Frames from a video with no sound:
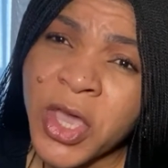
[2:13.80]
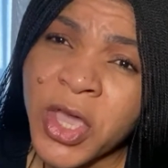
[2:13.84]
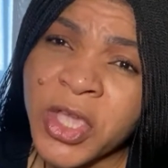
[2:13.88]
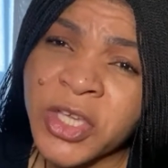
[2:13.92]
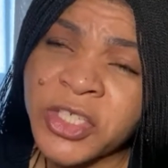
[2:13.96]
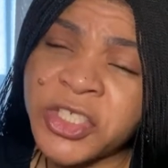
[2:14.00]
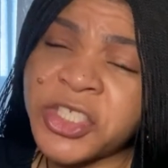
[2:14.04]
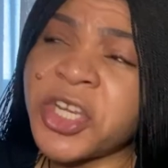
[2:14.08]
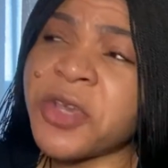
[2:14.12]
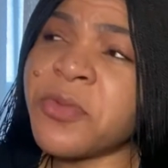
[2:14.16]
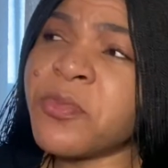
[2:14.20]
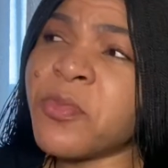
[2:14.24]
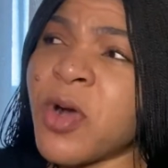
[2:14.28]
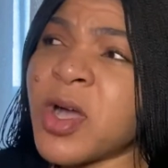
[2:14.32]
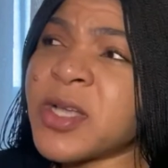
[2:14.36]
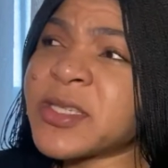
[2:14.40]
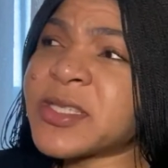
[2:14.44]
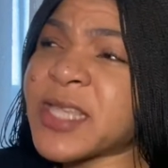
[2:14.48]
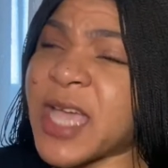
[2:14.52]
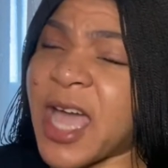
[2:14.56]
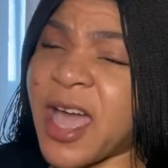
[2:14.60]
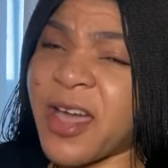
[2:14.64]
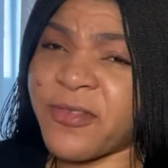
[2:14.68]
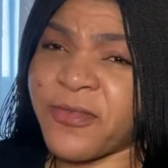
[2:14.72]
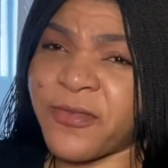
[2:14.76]
She must
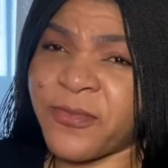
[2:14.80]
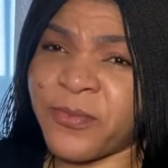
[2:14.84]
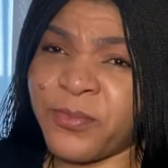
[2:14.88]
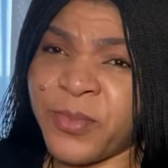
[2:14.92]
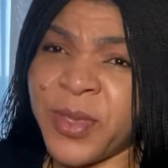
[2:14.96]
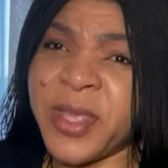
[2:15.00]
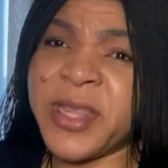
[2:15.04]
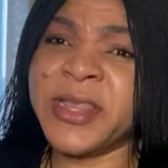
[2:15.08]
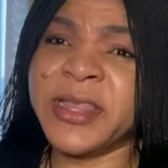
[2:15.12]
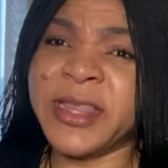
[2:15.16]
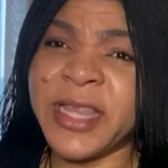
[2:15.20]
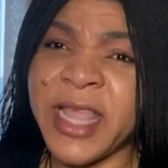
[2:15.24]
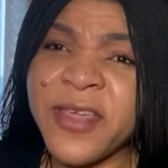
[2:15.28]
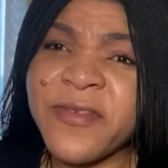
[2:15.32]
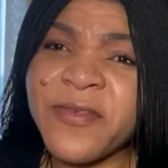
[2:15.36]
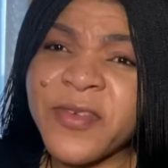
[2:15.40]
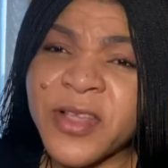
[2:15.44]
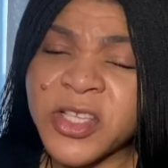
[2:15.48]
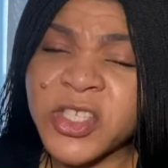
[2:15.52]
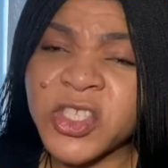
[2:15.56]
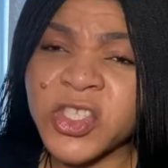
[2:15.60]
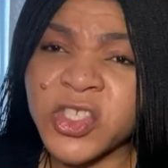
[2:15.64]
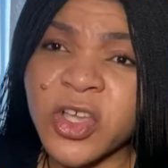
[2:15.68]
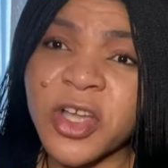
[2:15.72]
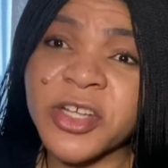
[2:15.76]
have been
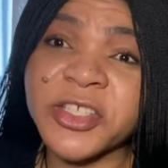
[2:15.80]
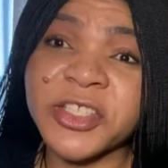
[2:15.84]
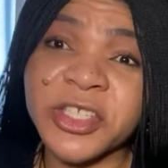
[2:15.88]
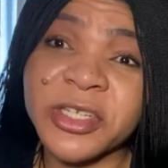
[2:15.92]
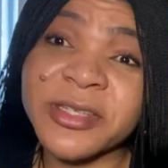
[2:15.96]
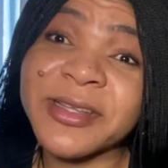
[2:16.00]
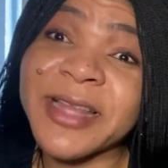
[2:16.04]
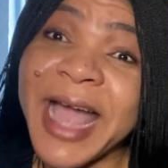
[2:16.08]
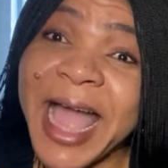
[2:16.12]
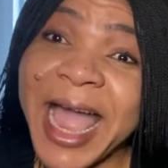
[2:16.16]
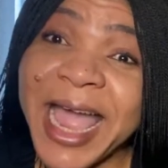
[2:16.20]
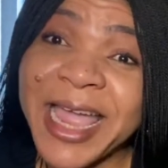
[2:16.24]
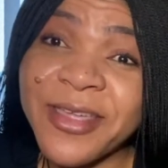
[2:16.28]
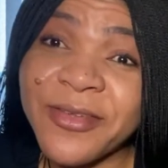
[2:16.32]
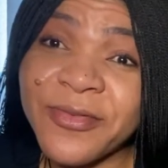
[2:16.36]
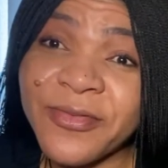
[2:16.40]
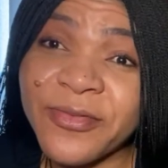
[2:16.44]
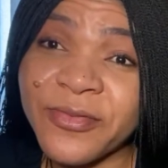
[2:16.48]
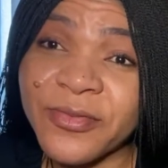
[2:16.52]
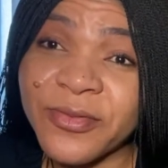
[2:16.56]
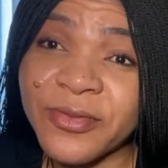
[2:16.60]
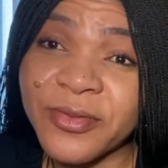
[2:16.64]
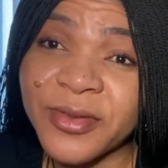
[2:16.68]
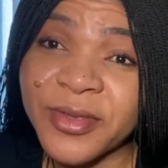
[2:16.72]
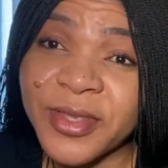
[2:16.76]
living such
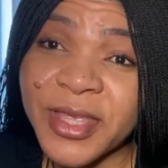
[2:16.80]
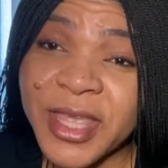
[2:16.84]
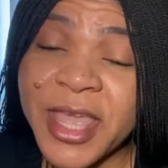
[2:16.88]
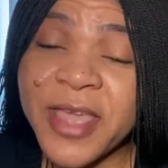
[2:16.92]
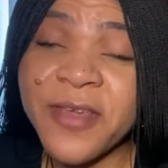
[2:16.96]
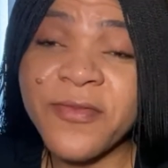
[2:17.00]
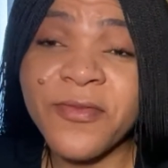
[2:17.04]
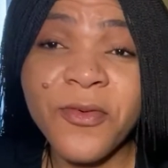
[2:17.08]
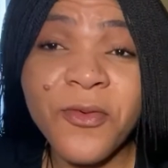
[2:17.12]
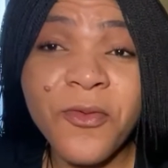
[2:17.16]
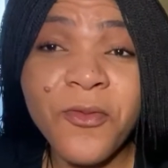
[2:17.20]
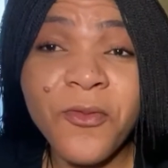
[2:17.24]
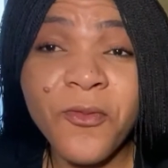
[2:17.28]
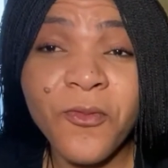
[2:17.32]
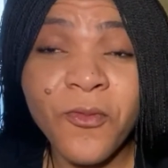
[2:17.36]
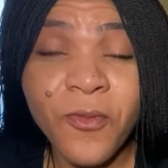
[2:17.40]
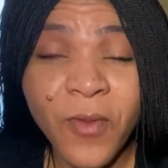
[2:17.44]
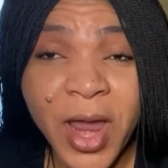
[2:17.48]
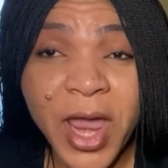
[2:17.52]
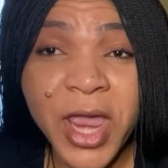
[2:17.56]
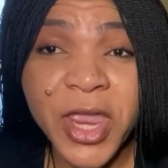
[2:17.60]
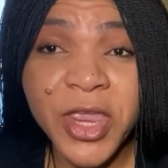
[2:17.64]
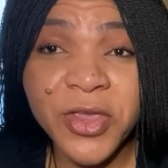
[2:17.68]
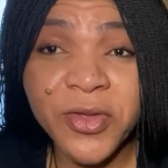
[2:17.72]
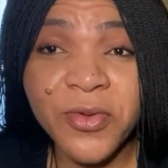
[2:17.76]
life even
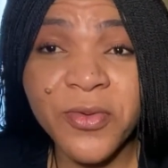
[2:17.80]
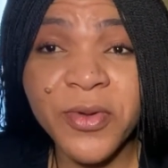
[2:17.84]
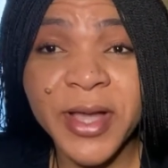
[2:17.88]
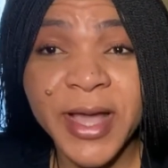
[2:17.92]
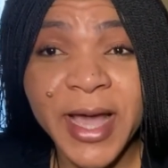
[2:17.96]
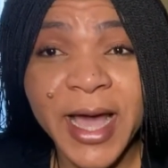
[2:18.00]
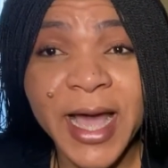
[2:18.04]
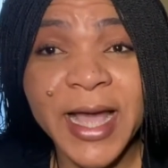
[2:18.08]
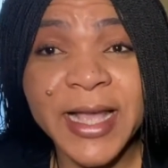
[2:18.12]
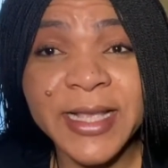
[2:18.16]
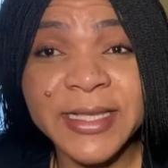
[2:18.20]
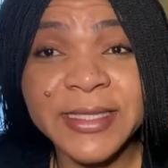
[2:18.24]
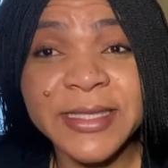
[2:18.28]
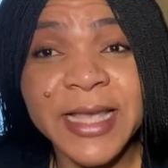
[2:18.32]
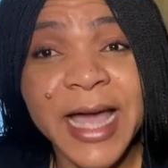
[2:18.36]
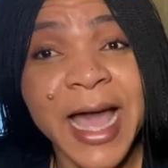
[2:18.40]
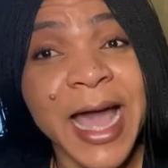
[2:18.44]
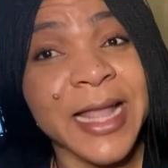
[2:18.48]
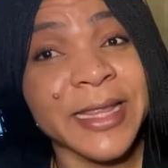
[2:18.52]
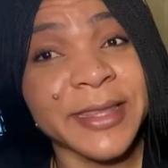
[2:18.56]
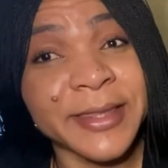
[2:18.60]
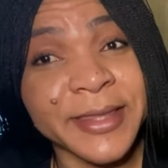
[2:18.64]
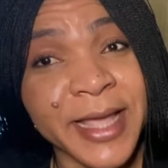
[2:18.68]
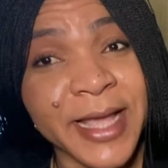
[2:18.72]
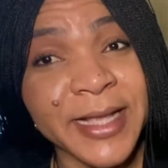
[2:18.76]
when you guys
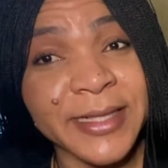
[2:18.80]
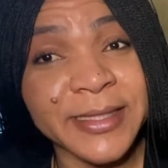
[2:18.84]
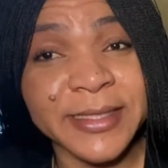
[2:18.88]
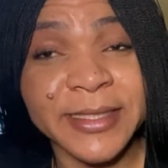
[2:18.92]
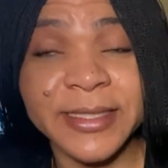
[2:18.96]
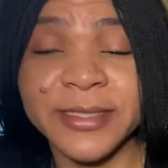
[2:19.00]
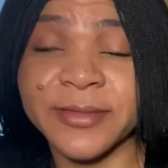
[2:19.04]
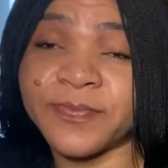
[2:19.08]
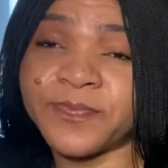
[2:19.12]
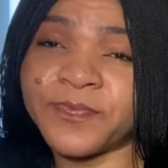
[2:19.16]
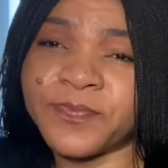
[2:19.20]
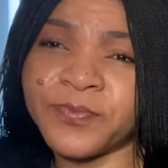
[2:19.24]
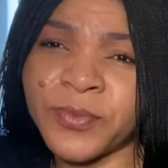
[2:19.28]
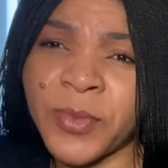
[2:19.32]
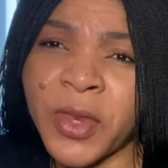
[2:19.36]
are dating.